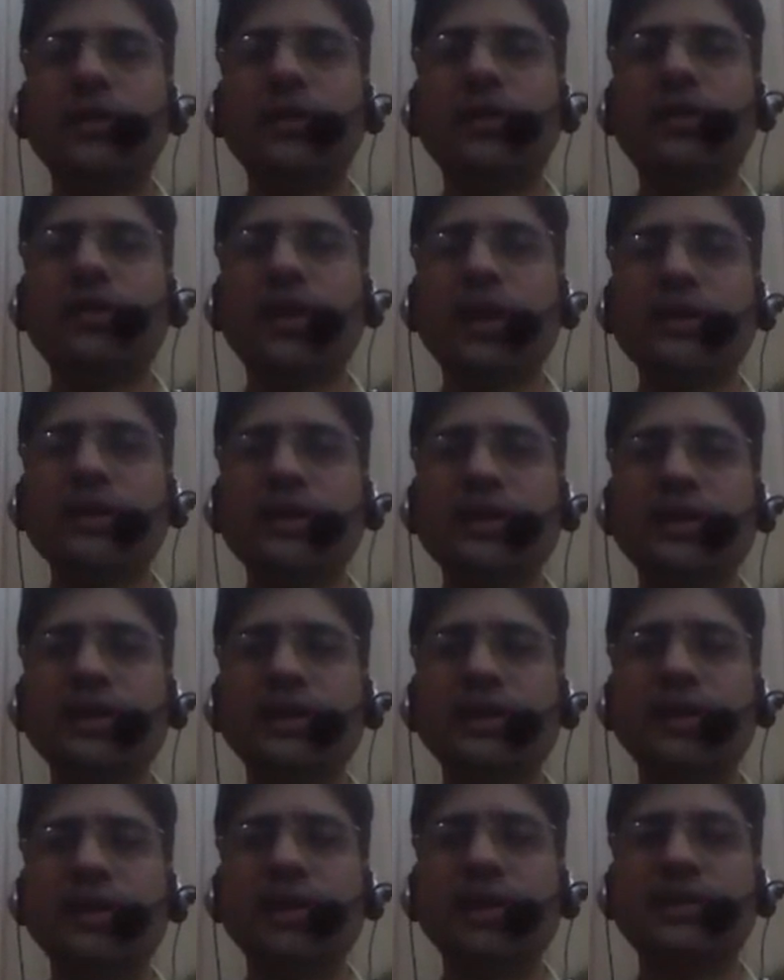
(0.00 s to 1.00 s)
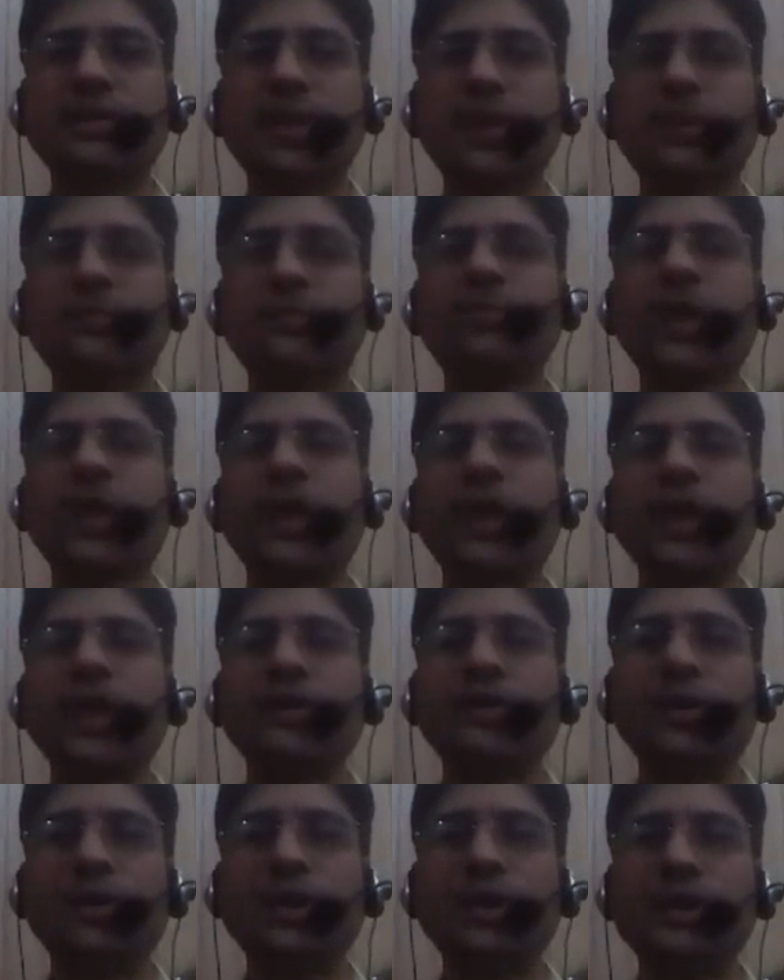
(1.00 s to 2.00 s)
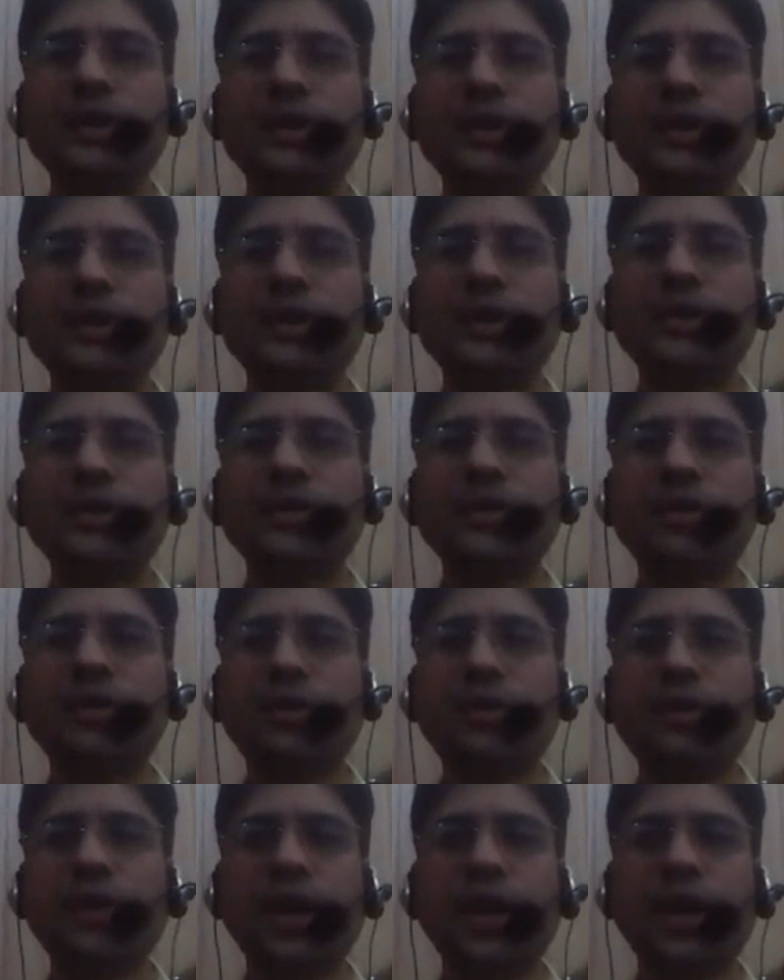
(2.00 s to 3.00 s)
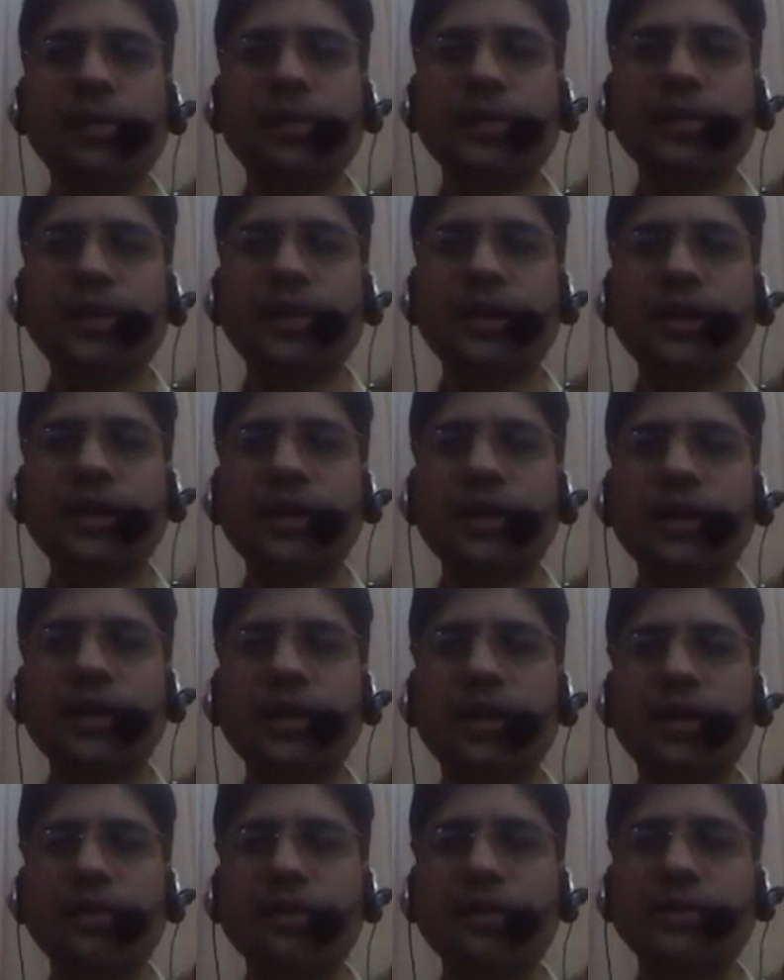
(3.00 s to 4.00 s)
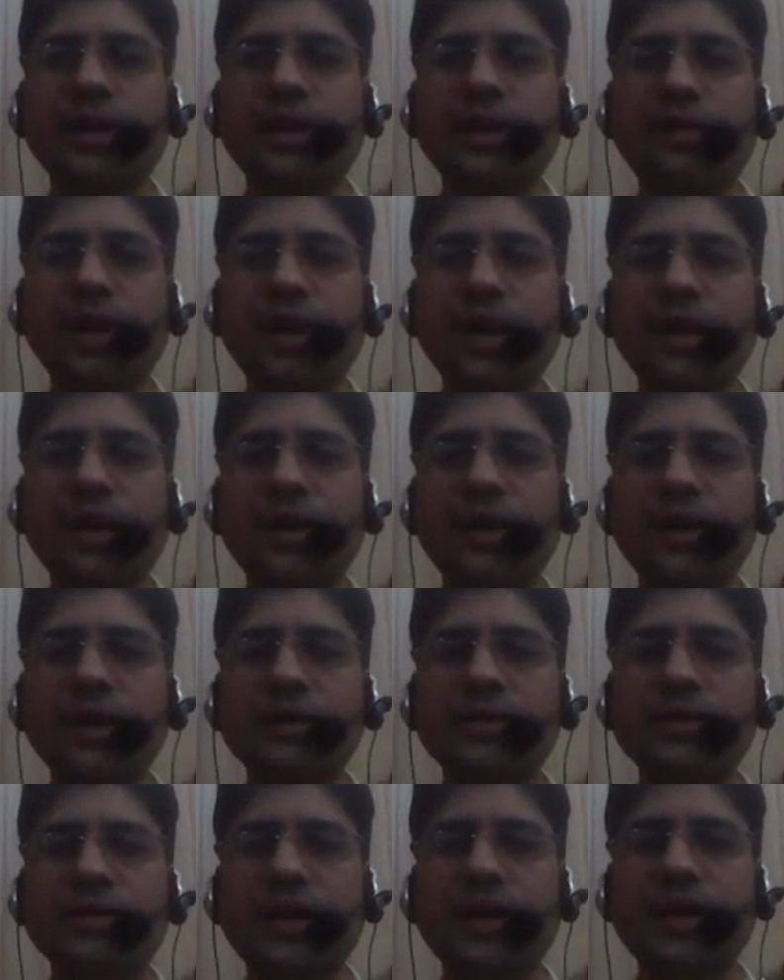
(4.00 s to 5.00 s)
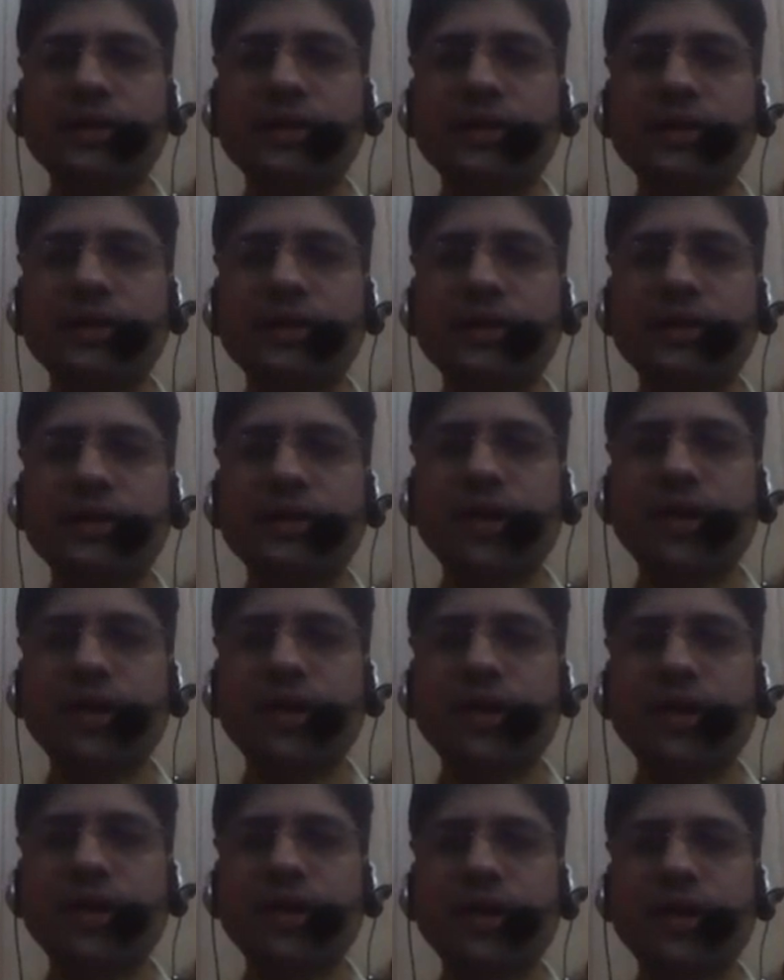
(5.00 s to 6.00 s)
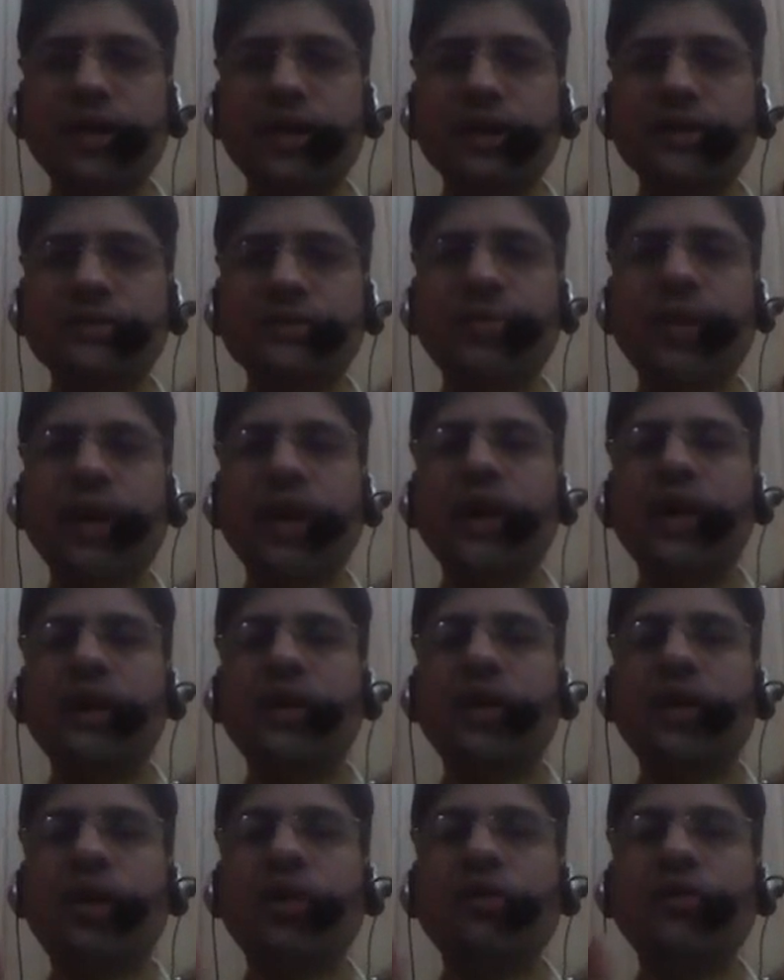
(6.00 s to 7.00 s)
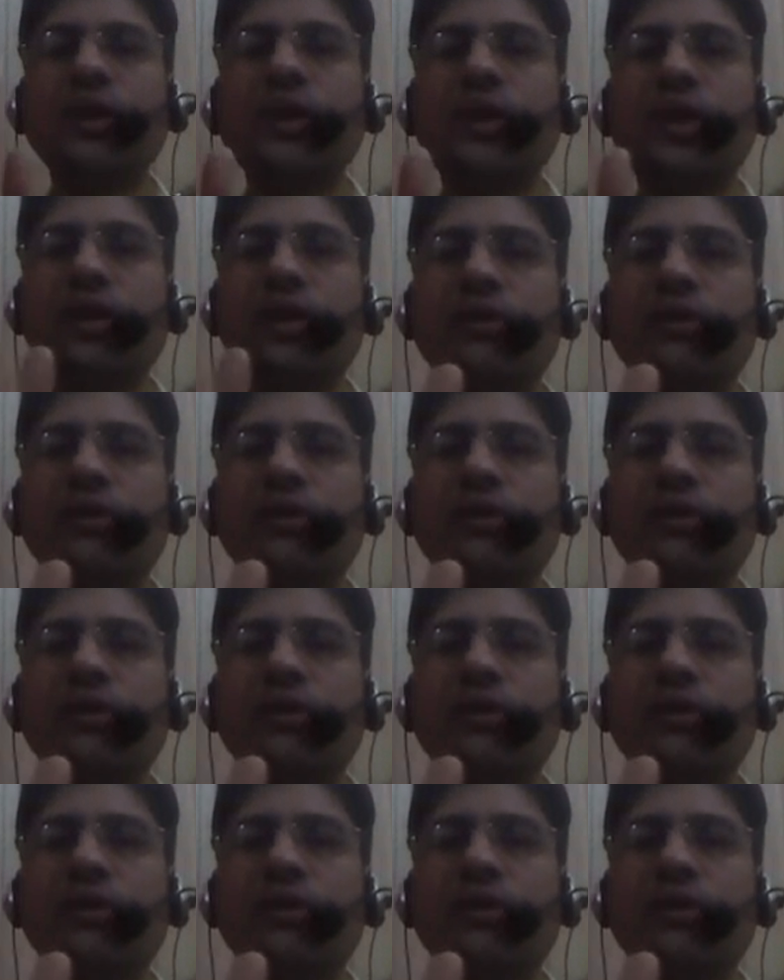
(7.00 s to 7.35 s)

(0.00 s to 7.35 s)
And offset you can think of as a displacement. So this is your two-dimensional user-defined address. That is your logical address.